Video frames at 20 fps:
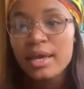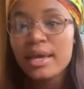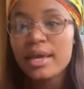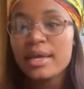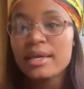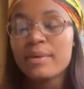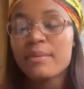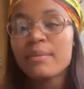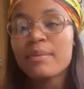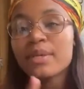
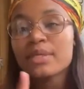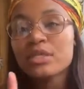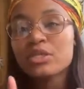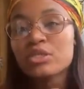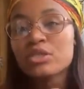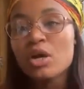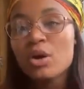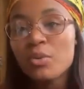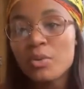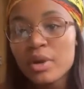and I'm about to
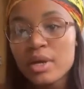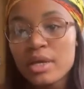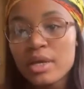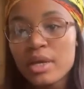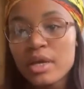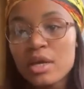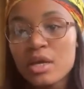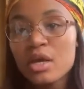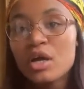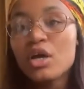start
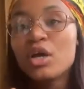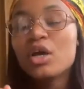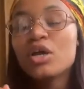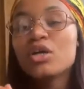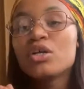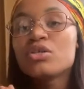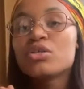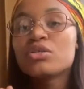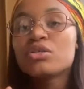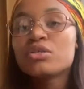working.
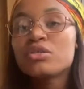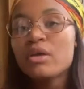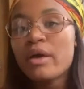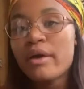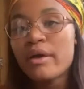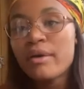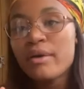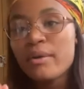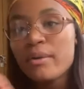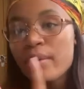
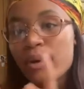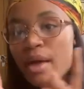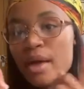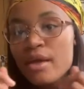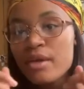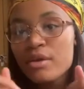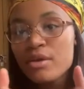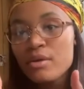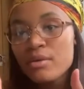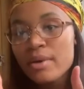So
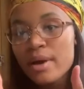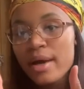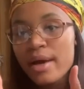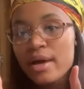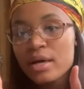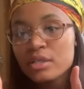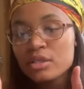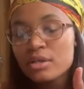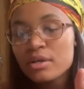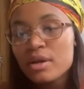you
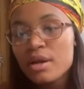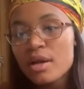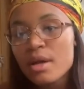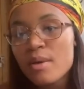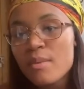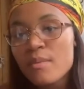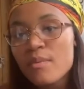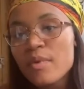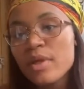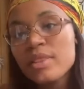guys are going to
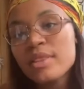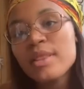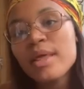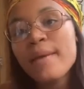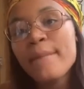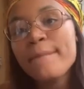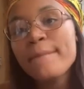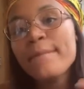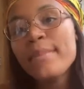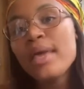come with
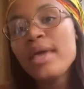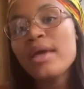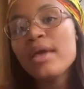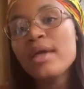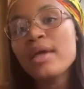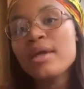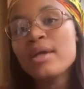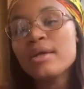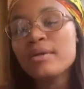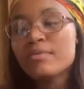
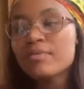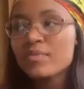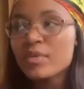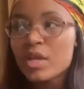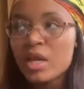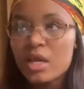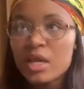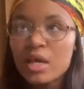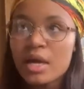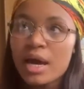me.
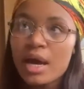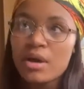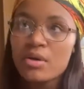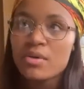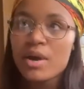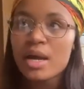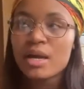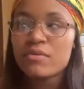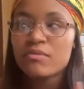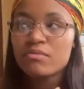I
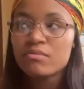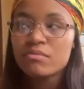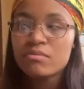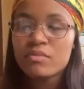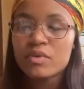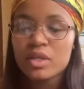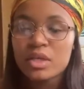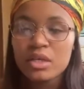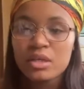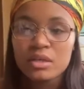don't got to
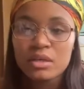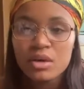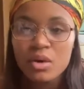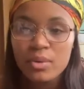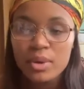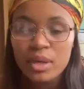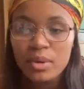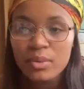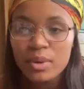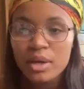really
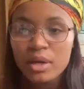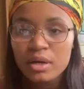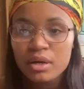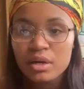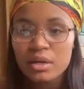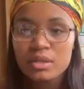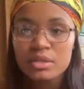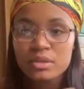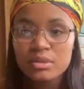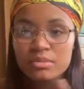go anywhere
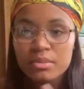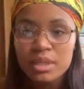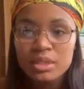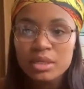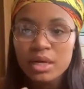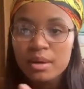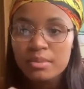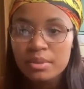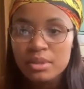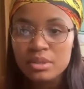because my
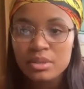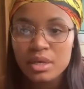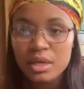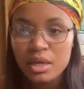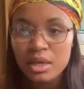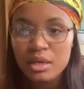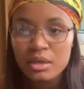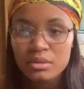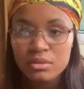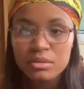job is
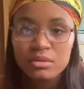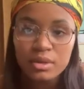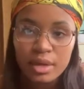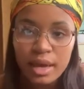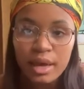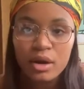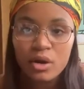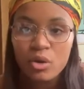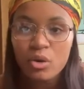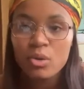
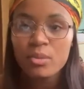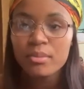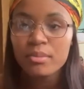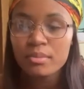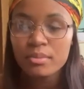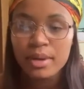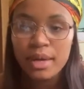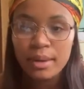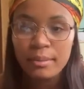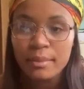at home,
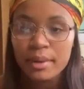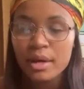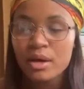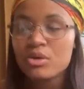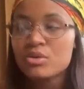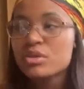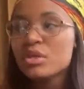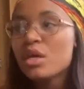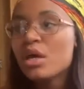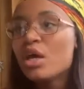at my
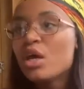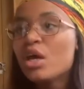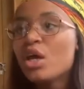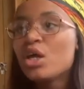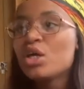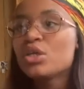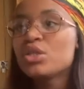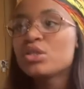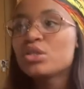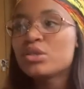house.
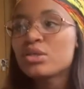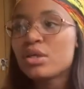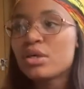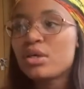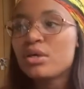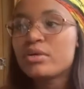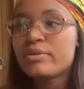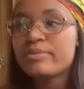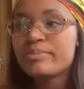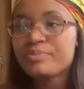
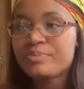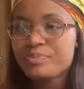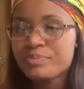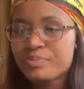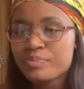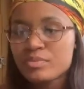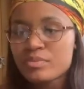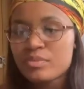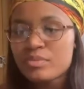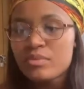So
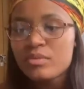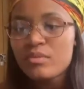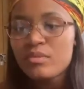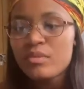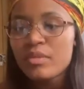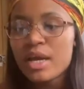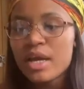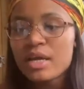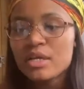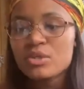
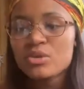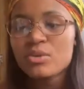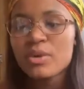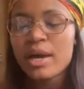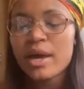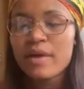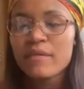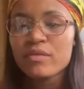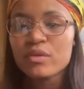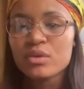I do
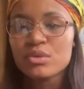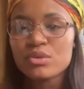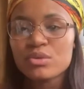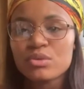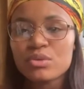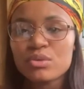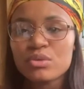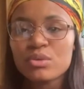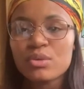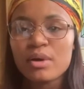an after
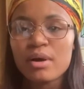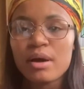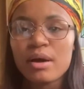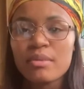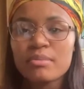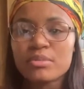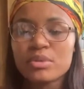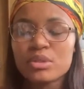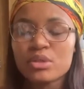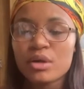school
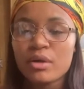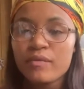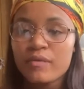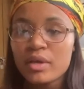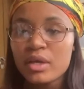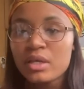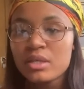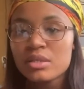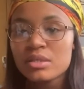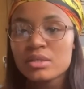um,
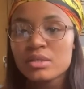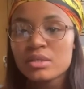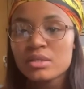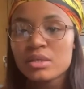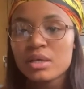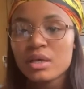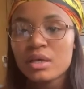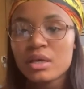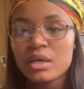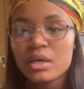service.